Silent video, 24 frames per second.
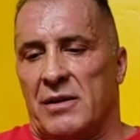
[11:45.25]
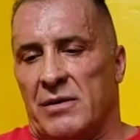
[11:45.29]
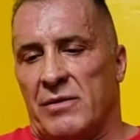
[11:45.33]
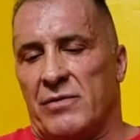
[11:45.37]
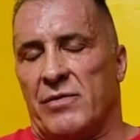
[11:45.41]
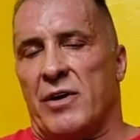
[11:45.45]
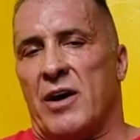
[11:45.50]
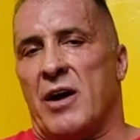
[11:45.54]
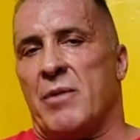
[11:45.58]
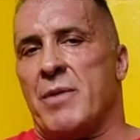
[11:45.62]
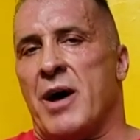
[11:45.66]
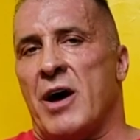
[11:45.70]

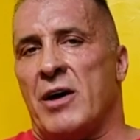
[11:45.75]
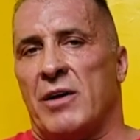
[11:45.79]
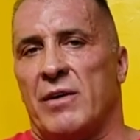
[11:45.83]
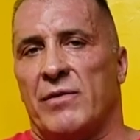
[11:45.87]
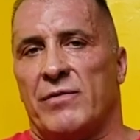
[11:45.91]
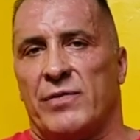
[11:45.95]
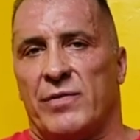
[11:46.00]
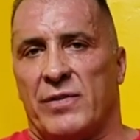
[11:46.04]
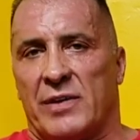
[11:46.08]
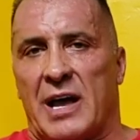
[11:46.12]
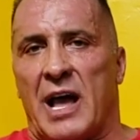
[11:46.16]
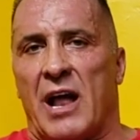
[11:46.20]
for amount
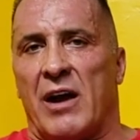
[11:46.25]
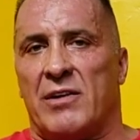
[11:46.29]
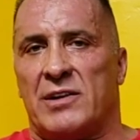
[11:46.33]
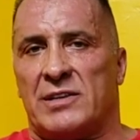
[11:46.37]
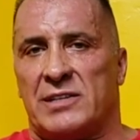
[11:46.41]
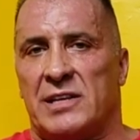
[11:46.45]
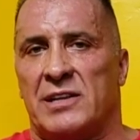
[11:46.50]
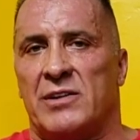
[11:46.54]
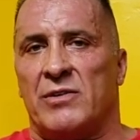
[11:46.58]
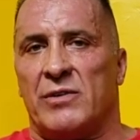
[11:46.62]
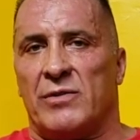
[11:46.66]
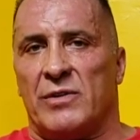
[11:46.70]
of calories
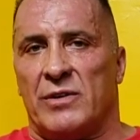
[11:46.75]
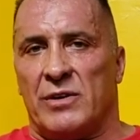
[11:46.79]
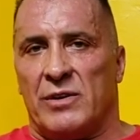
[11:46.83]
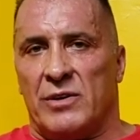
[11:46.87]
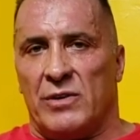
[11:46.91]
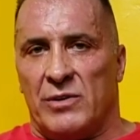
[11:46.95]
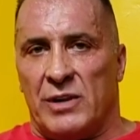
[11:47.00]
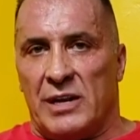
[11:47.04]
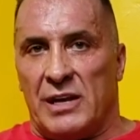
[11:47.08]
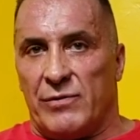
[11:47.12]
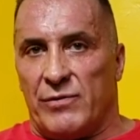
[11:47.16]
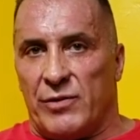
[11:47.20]
that you,
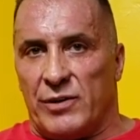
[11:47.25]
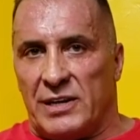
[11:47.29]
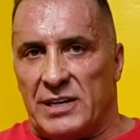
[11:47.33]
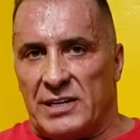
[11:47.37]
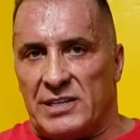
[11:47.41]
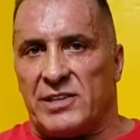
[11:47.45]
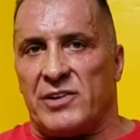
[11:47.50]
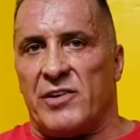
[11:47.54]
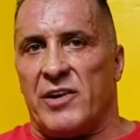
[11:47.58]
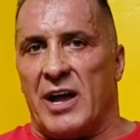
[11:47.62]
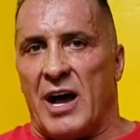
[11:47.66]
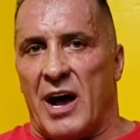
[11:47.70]
you need for
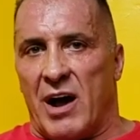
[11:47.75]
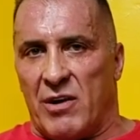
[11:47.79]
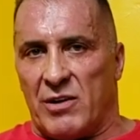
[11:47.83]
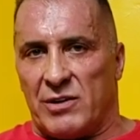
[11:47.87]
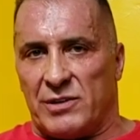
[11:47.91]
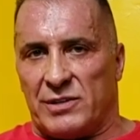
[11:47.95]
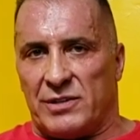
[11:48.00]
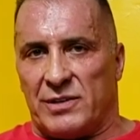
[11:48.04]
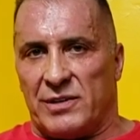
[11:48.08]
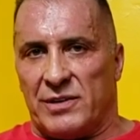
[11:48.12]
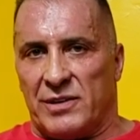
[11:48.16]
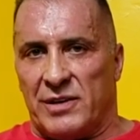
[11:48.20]
these three
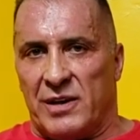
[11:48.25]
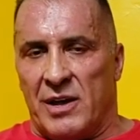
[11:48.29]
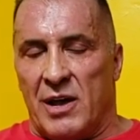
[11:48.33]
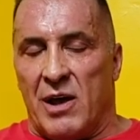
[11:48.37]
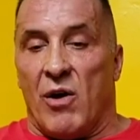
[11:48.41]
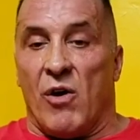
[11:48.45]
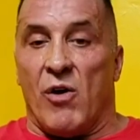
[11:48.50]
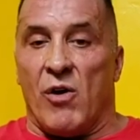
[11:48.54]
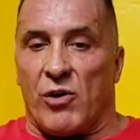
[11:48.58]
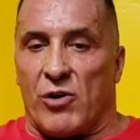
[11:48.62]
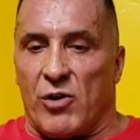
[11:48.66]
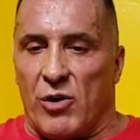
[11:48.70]
hours,
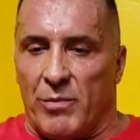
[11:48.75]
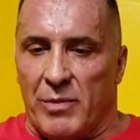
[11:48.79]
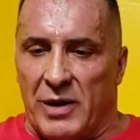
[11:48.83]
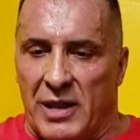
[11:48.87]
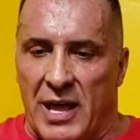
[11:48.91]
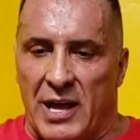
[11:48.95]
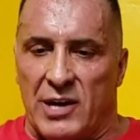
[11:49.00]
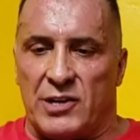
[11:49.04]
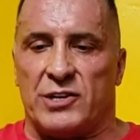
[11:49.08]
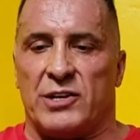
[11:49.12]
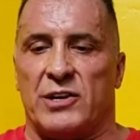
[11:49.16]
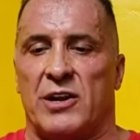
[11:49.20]
or
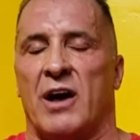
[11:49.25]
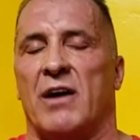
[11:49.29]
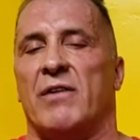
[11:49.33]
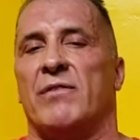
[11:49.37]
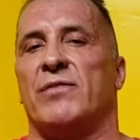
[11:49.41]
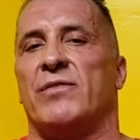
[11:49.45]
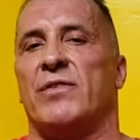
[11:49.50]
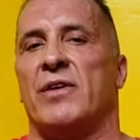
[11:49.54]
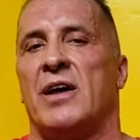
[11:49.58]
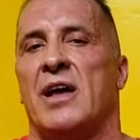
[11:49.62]
combination of.